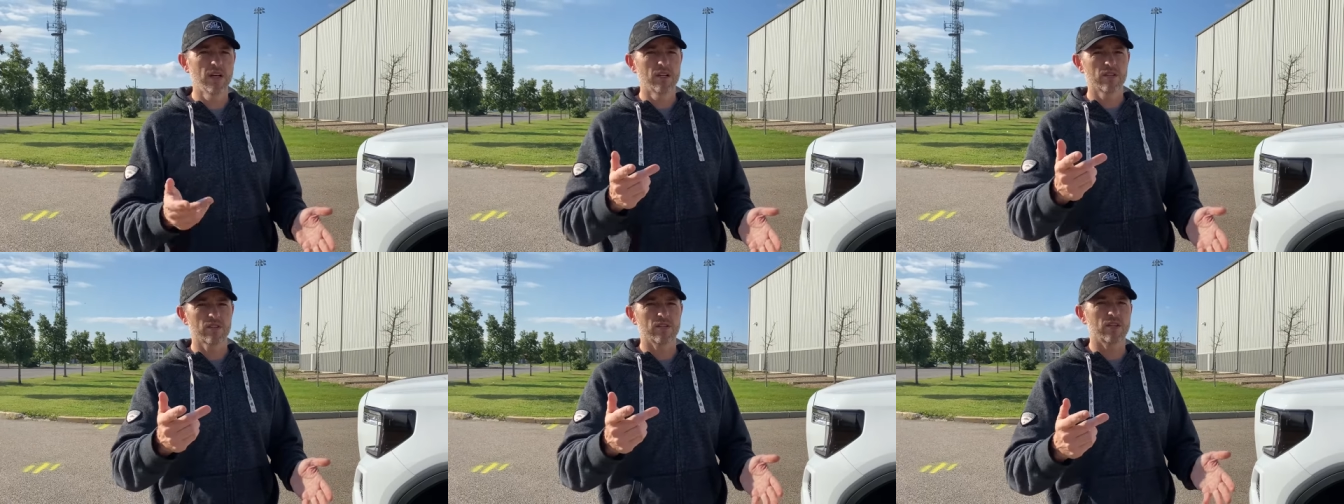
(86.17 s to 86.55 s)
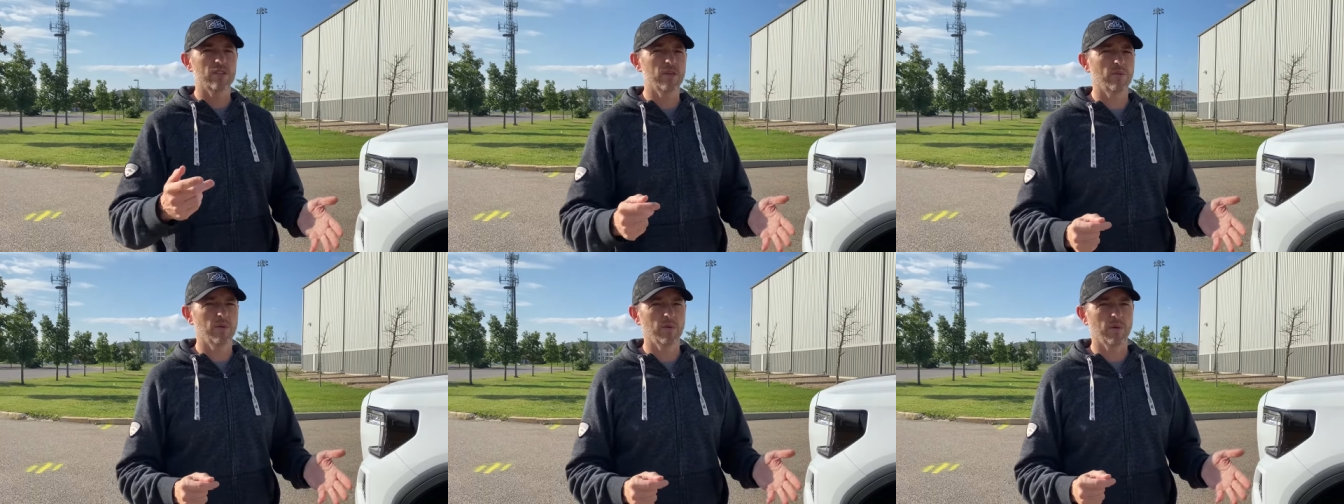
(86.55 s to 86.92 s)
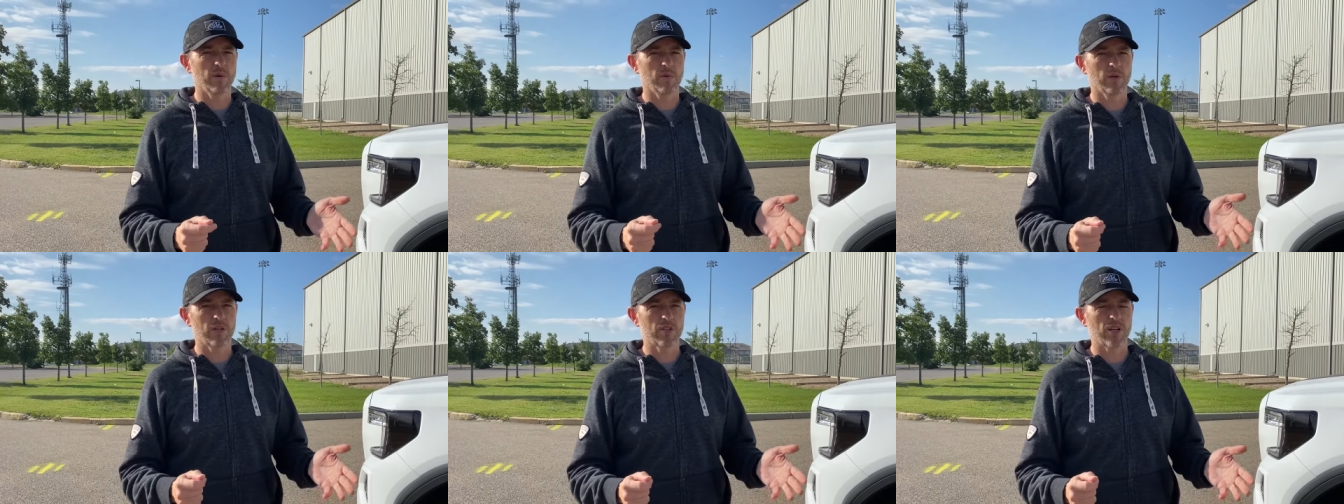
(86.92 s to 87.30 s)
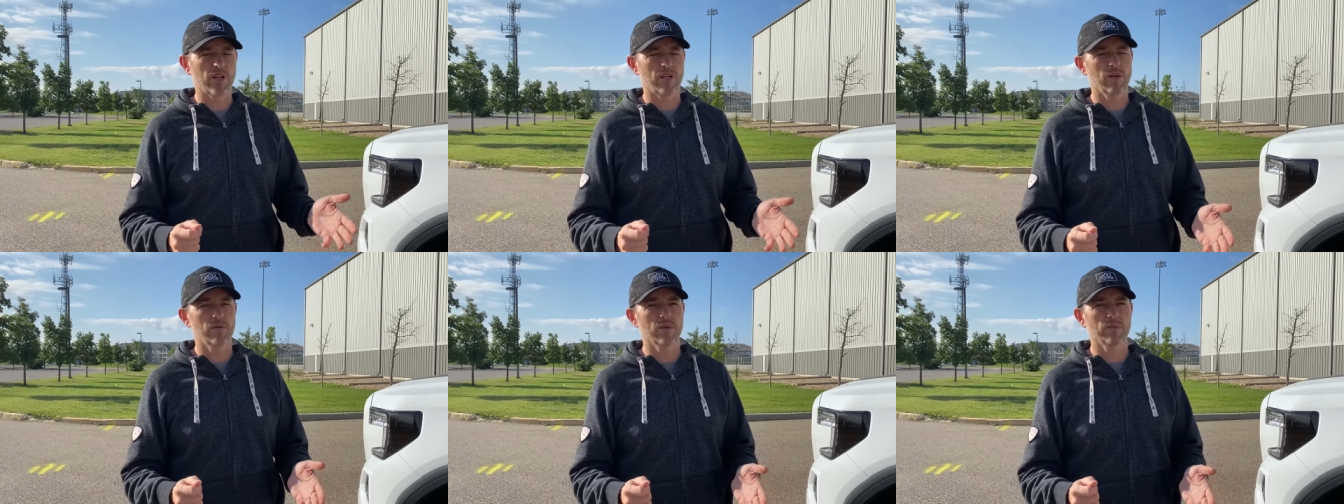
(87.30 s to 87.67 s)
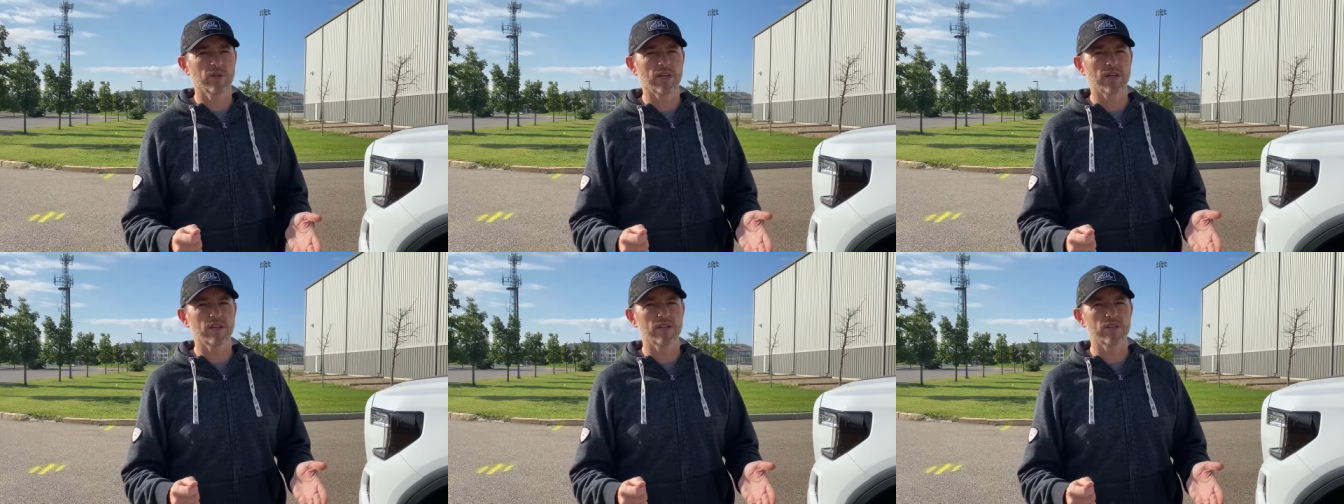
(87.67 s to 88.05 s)
So that's something you might wanna check out in the
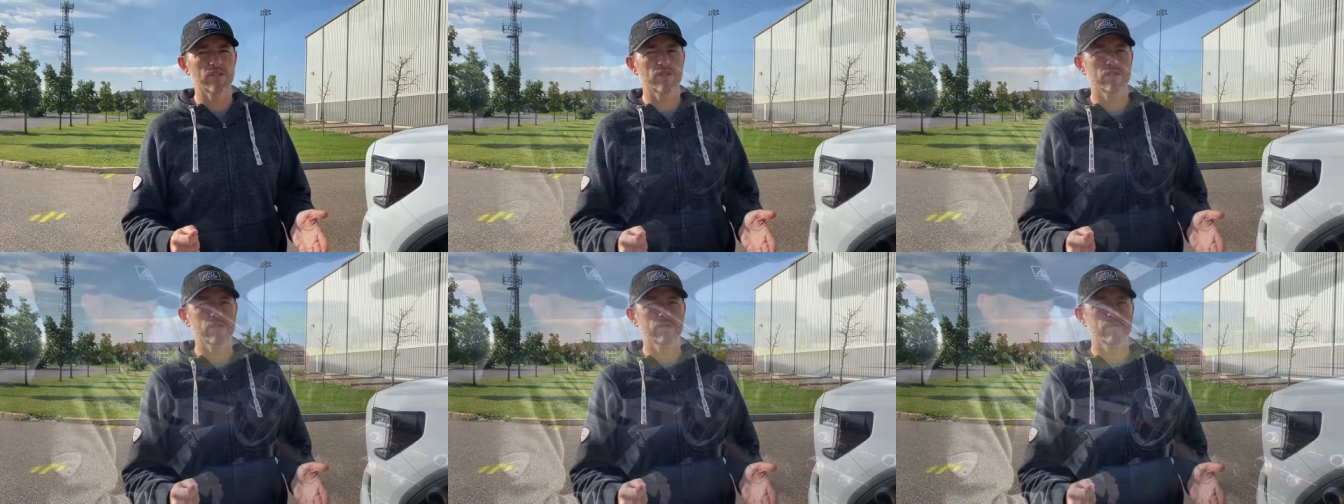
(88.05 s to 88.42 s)
playlists.